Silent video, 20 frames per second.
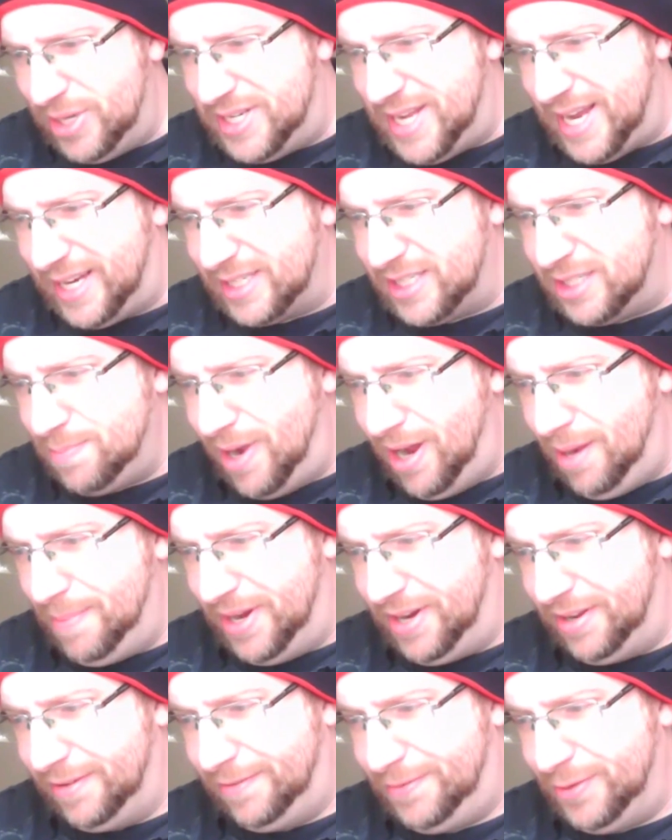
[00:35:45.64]
we take a small
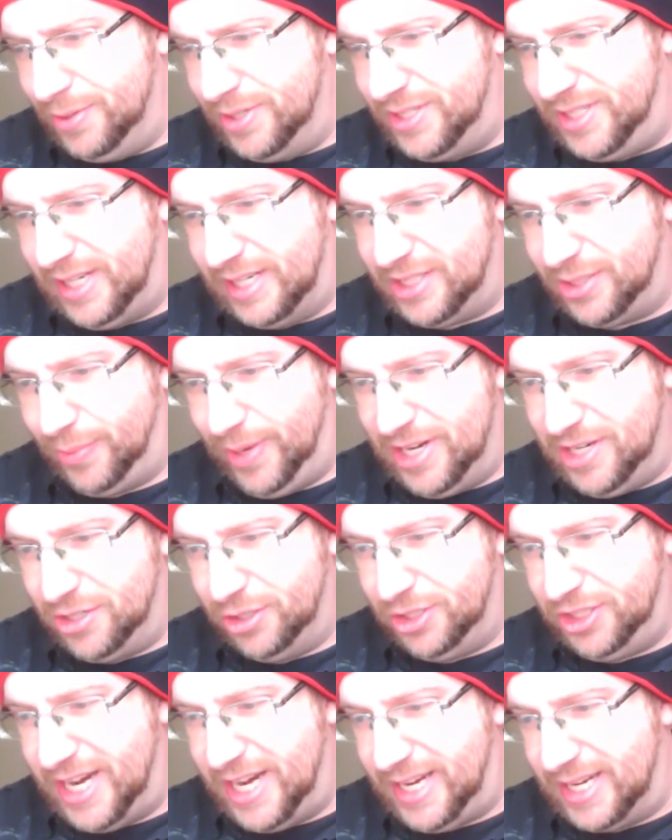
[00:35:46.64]
bit of the food, says the
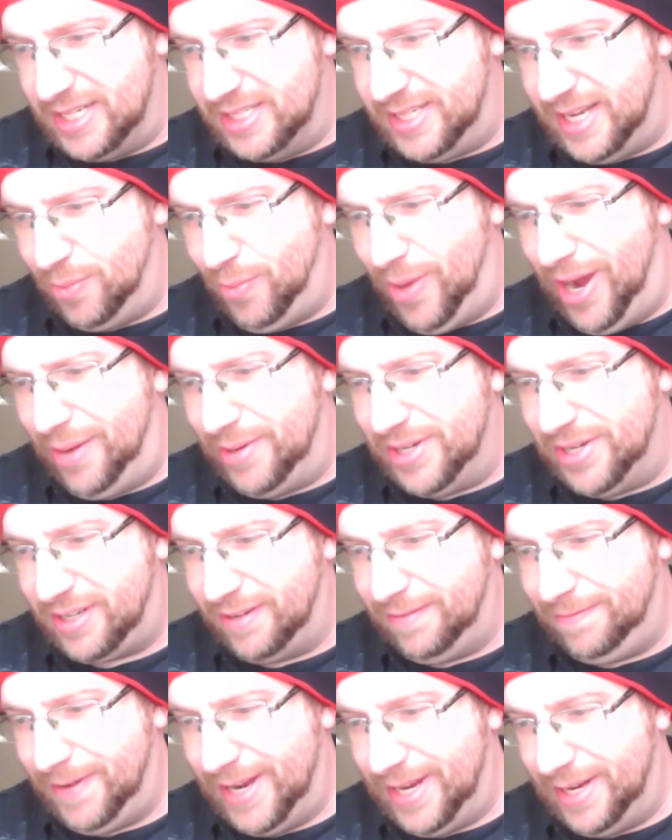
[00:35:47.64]
ranger, shaking his head. Why
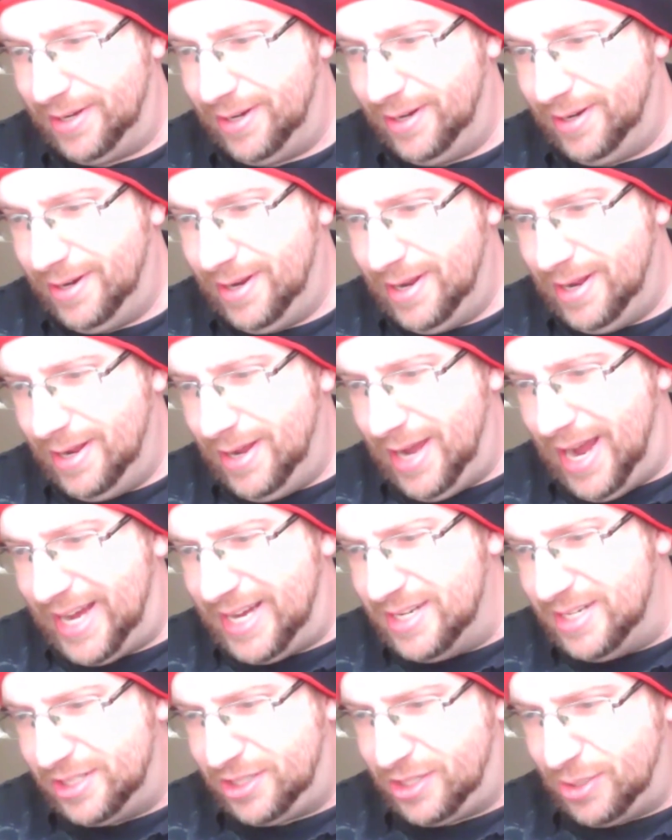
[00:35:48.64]
risk a fight? I
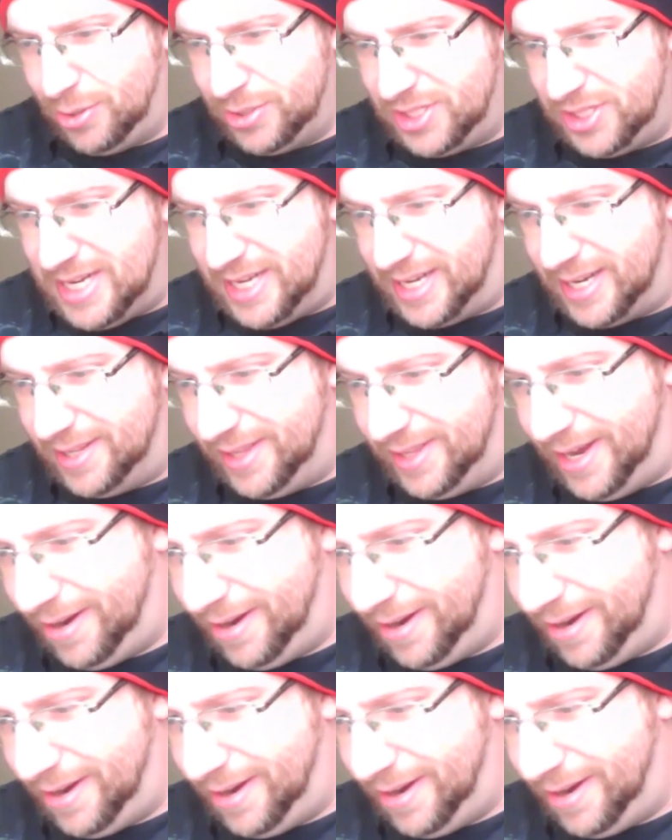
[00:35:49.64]
can just go sneak in